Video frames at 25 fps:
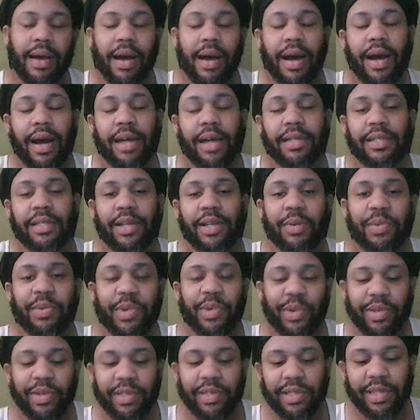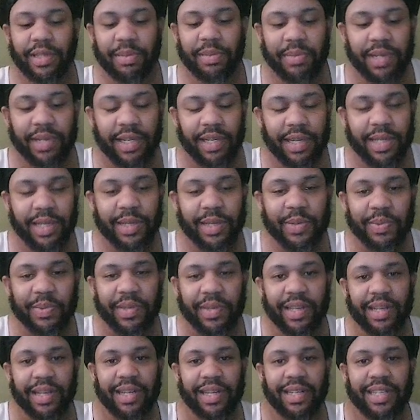All right, y'all, we going to jump into this
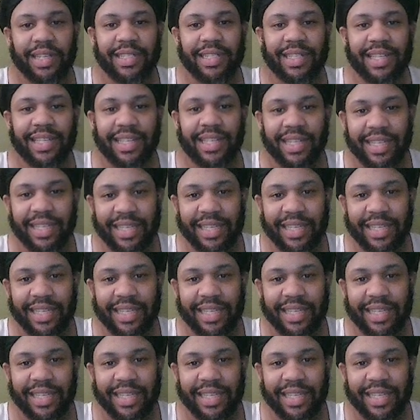one, y'all. Let's get it.